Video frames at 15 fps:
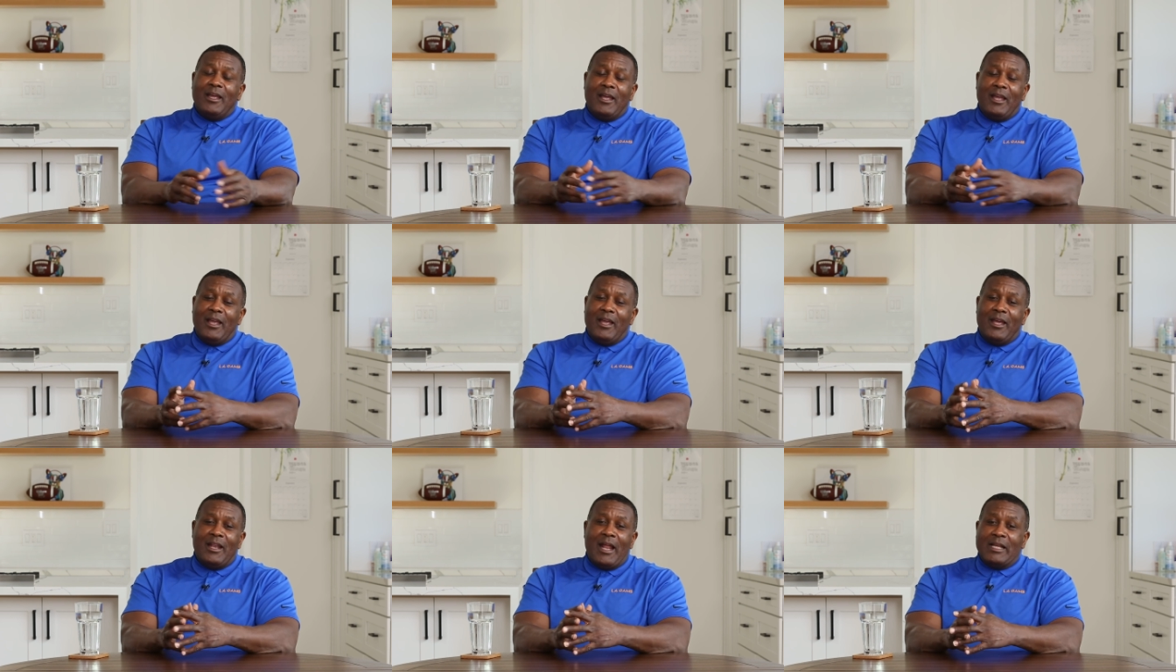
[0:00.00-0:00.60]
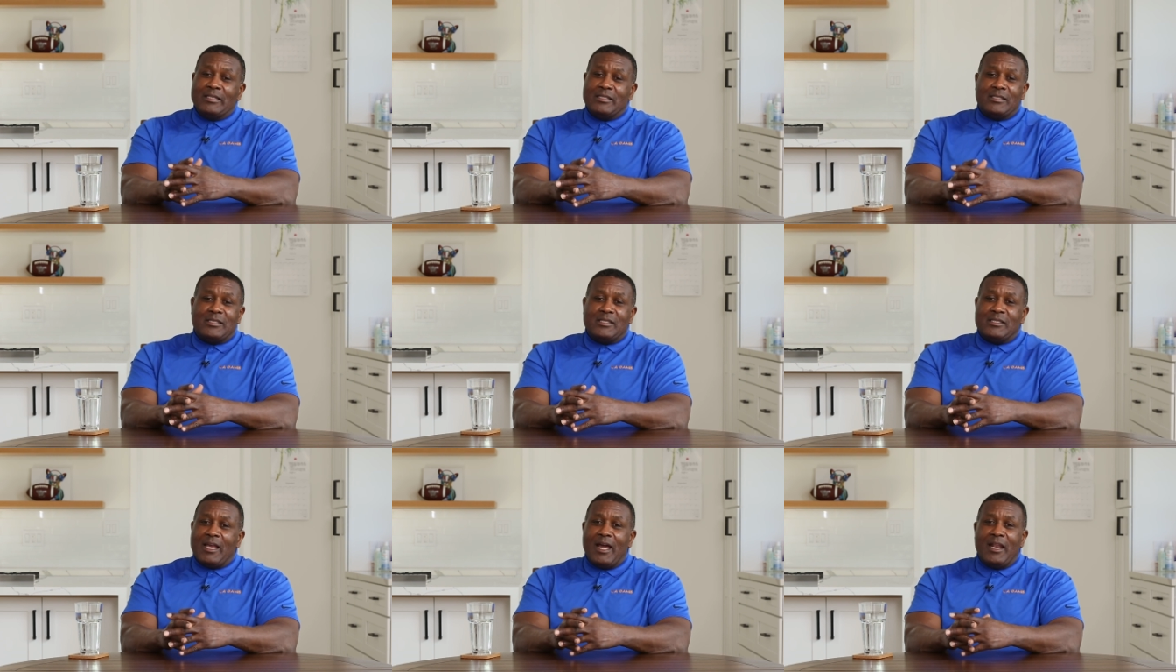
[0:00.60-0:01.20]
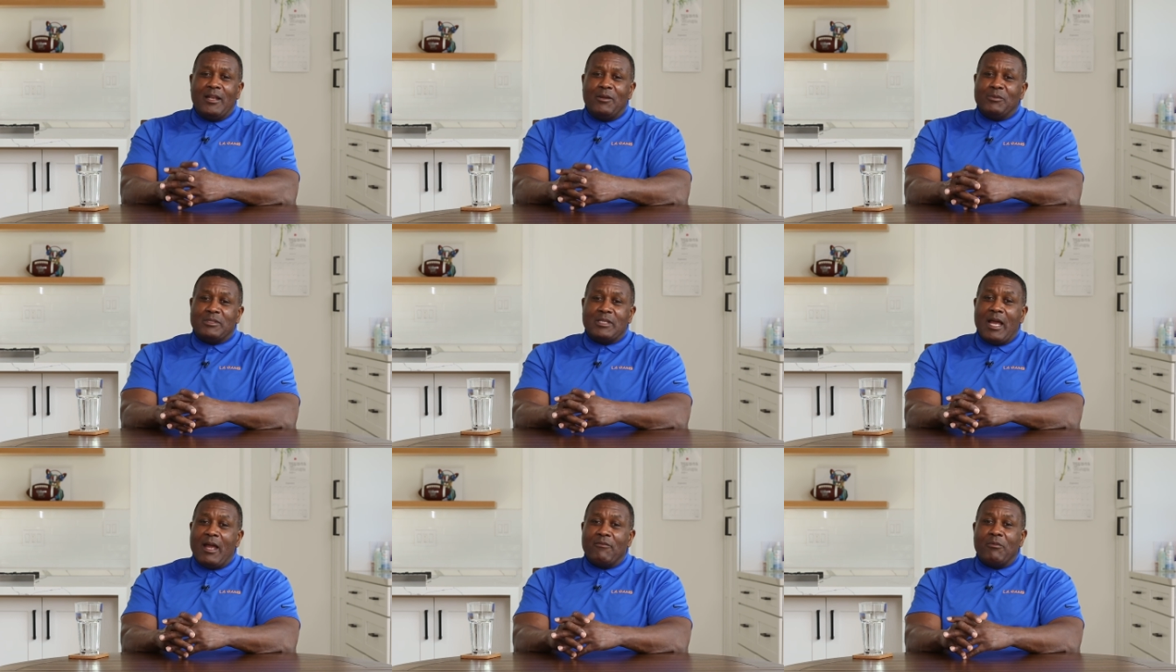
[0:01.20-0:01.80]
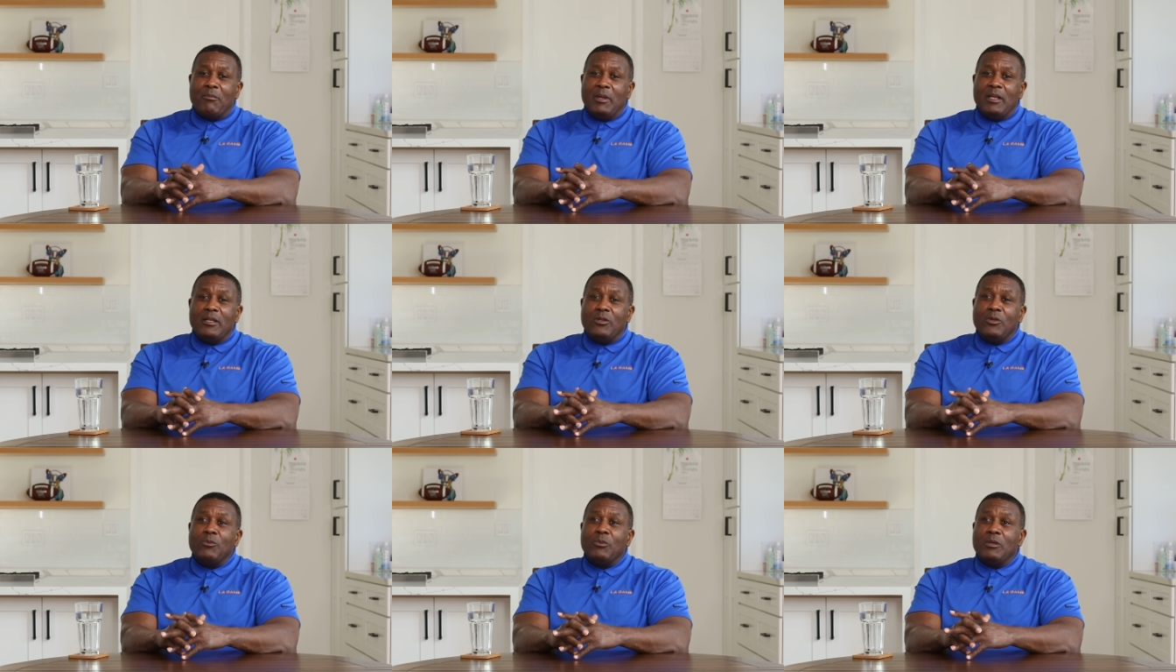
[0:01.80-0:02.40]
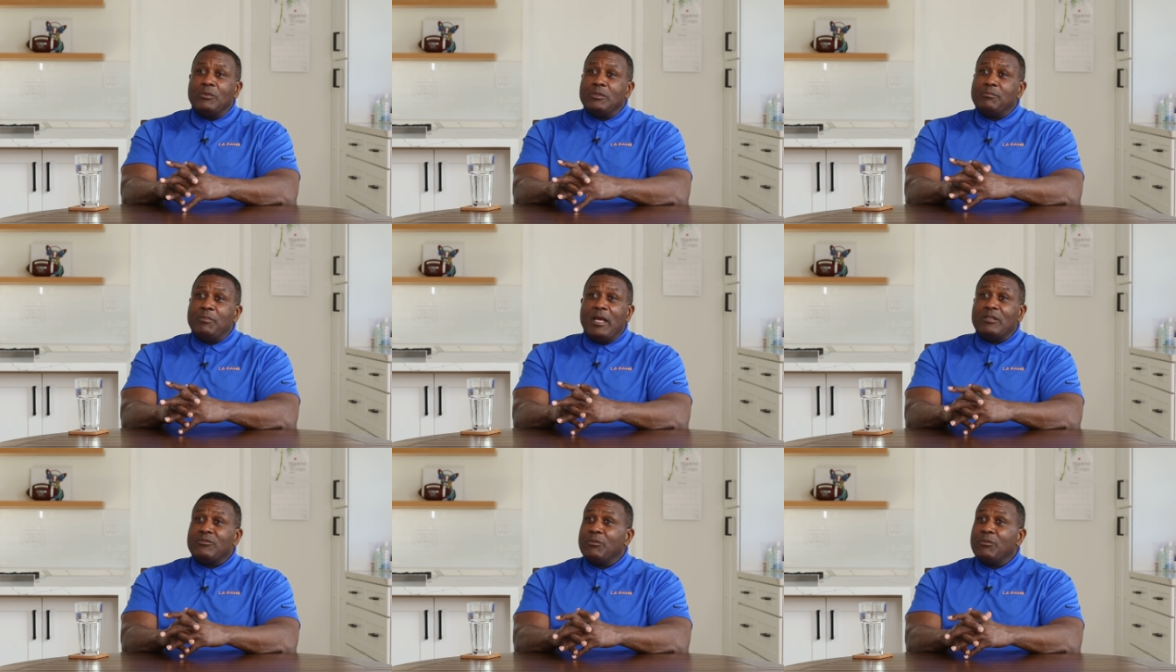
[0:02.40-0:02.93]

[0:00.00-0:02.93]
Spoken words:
And I just decided it was time for me to do what was best